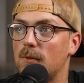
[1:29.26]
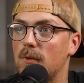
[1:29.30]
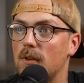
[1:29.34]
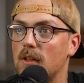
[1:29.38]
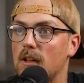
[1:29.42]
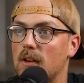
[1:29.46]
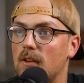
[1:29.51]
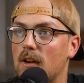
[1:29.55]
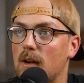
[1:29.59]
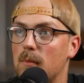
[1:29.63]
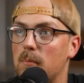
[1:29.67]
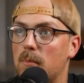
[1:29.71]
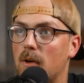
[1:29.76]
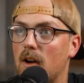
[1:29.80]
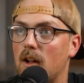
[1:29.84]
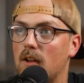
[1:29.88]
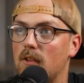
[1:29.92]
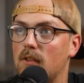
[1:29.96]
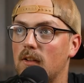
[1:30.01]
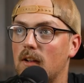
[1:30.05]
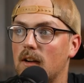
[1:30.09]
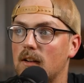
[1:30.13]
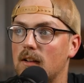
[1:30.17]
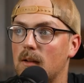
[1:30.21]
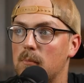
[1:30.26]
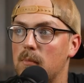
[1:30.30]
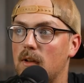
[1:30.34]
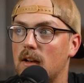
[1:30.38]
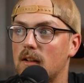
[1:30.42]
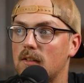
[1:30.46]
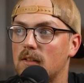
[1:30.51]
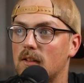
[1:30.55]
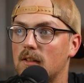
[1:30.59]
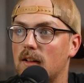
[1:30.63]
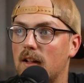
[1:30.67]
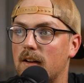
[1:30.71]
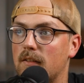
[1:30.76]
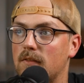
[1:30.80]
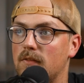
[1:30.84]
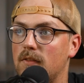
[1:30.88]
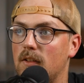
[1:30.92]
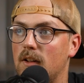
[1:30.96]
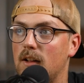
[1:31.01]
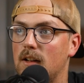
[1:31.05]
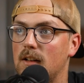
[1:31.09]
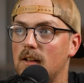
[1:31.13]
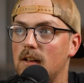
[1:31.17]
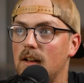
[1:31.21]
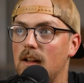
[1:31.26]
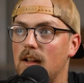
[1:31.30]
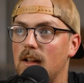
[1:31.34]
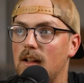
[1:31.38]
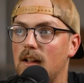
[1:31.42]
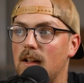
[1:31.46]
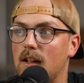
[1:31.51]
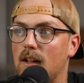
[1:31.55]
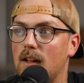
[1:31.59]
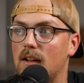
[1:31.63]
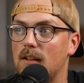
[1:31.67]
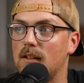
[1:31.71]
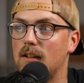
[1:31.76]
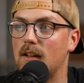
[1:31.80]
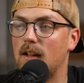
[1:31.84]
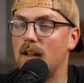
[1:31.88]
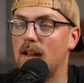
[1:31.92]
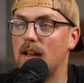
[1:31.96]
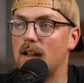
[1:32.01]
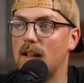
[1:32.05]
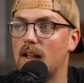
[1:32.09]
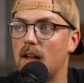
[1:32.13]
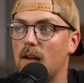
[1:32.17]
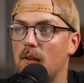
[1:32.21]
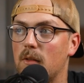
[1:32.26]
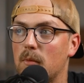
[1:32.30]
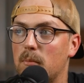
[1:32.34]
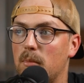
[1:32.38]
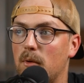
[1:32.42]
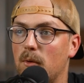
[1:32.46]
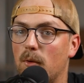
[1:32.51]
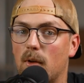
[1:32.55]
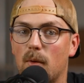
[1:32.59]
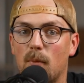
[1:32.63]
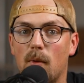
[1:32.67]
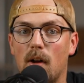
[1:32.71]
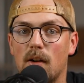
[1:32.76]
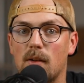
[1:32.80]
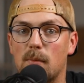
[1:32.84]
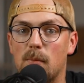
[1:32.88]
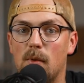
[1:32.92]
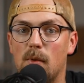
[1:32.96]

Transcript: Really great project. I bet it's a lot of fun. Uh, to hang out in the pool and watch